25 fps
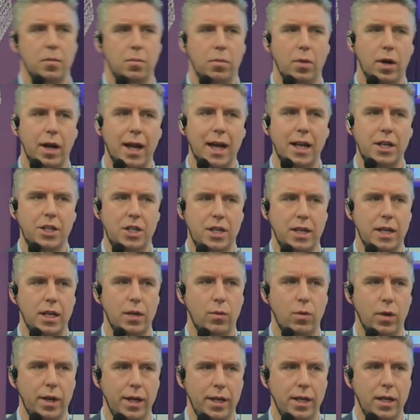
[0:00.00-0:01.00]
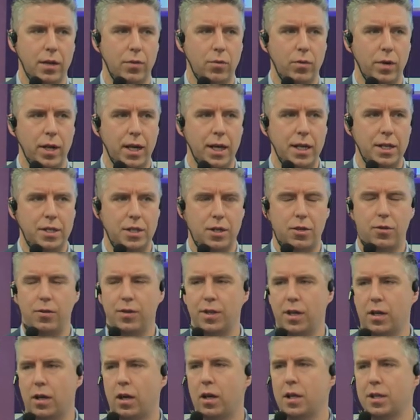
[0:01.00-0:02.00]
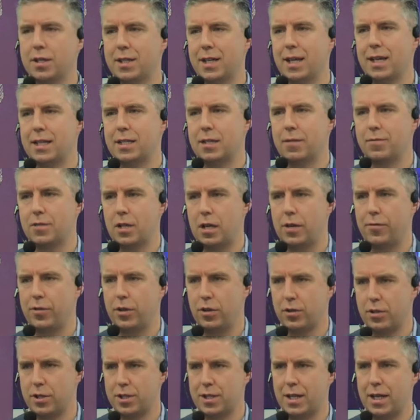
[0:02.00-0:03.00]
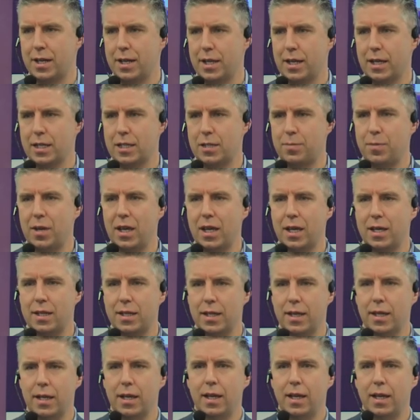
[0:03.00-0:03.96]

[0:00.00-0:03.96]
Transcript: but actually what it can really do in the context of delivering understanding at speed